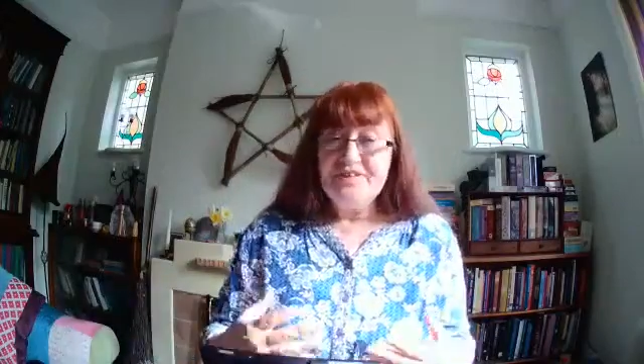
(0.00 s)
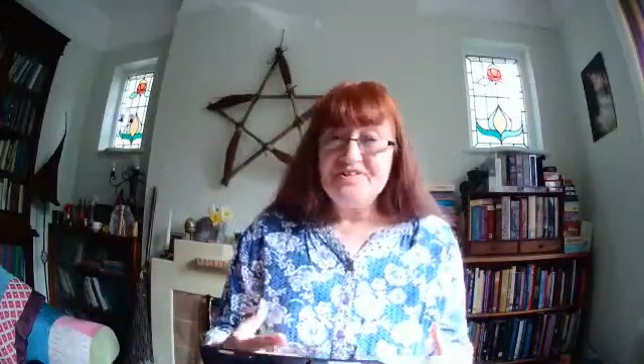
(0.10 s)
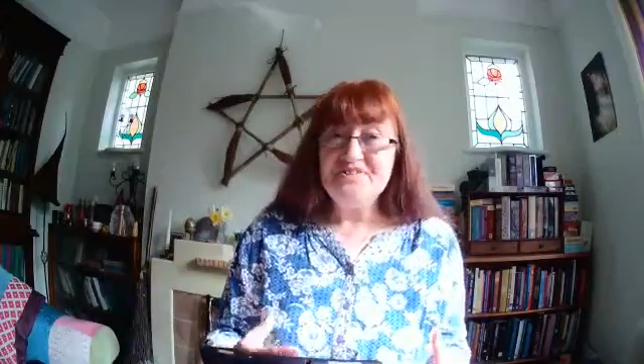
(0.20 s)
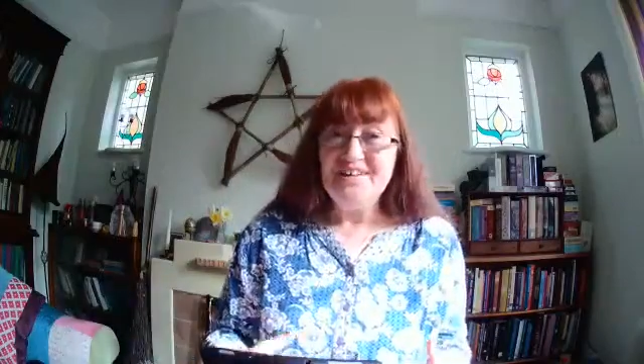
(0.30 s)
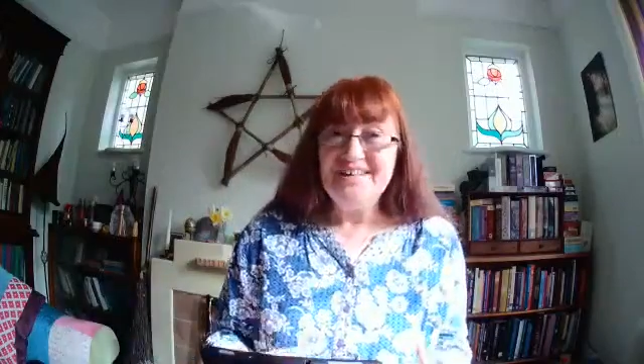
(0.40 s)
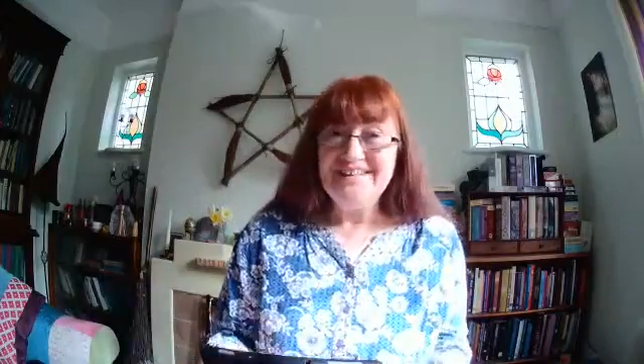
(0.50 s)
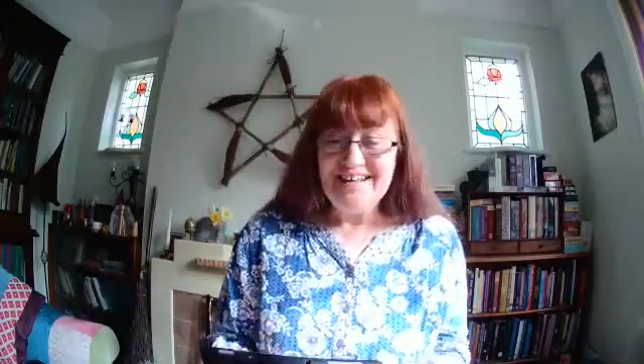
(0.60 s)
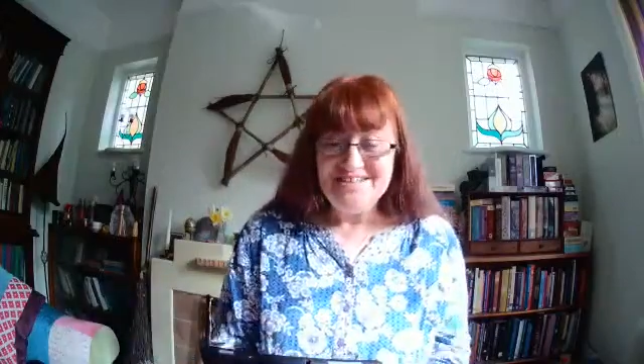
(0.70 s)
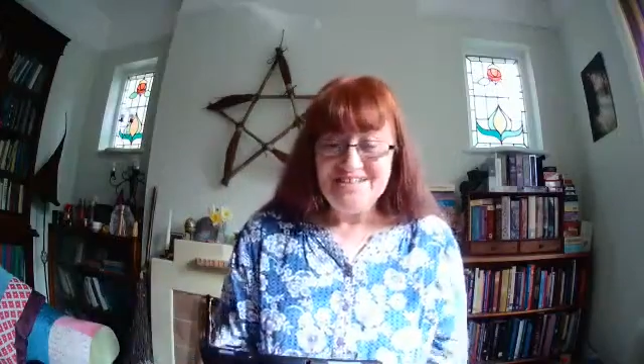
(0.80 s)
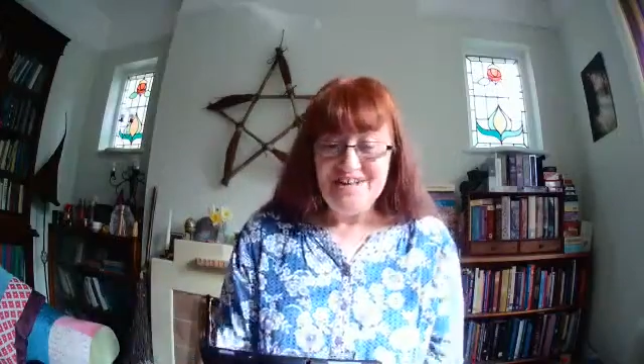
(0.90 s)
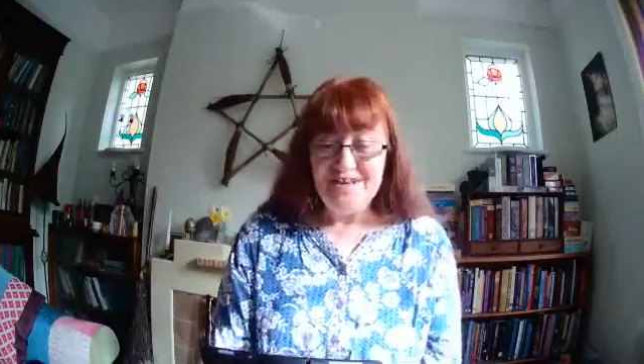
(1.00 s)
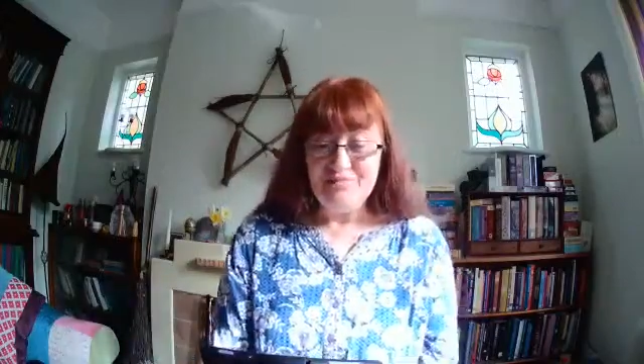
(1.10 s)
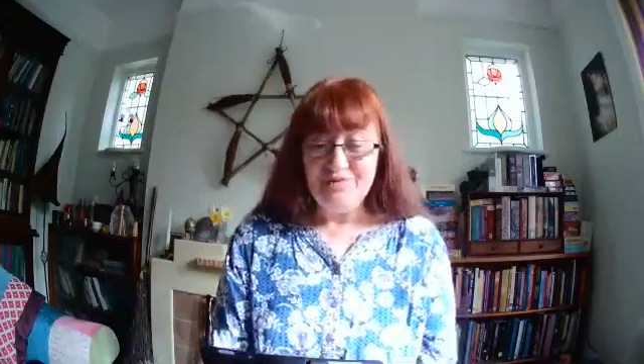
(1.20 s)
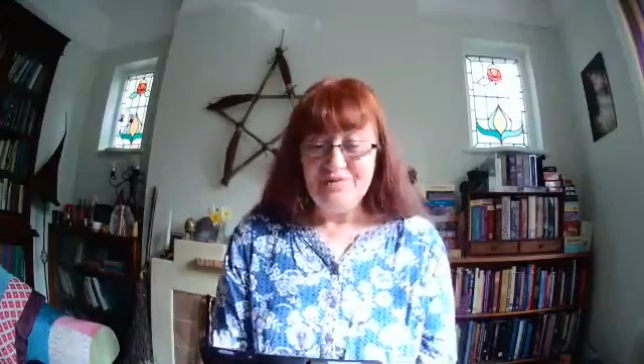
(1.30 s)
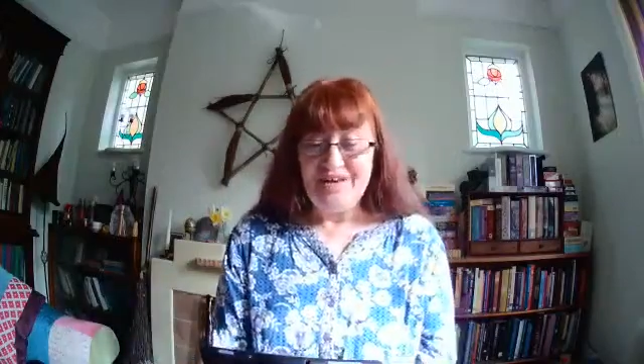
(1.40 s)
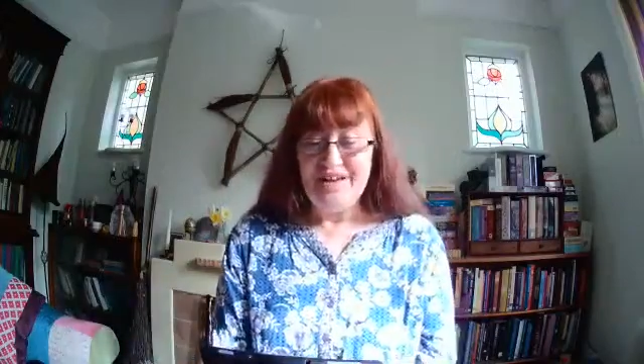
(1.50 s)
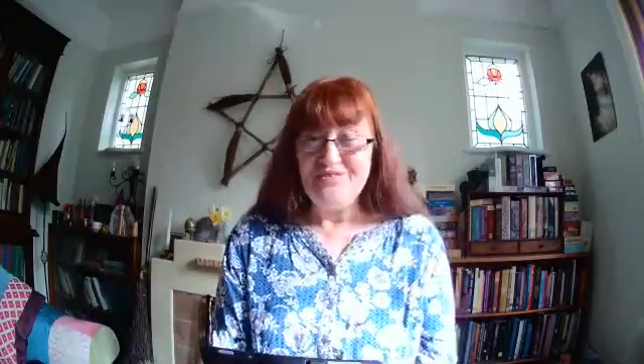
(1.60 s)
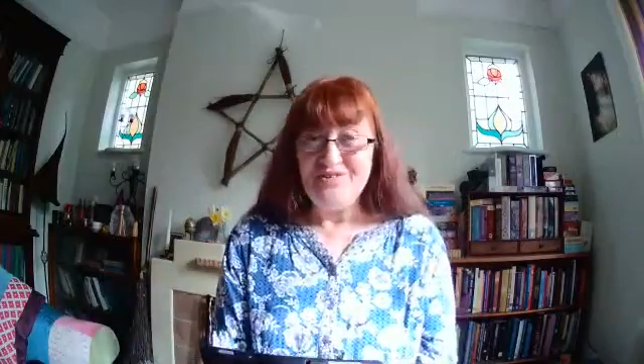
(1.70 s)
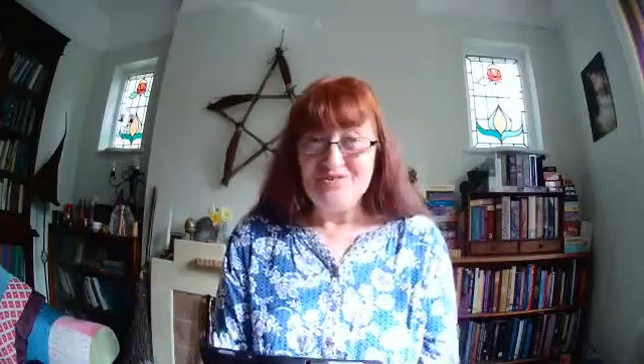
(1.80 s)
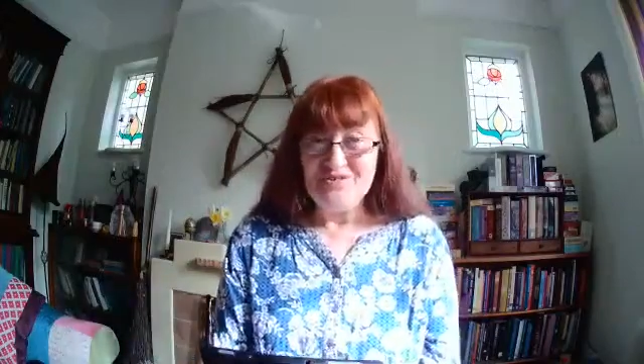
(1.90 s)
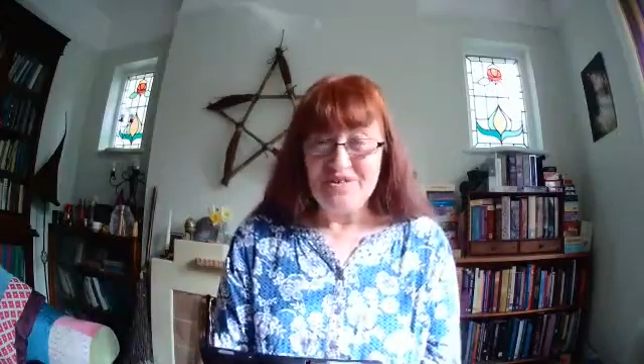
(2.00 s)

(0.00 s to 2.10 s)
Sunny days in April can, of course,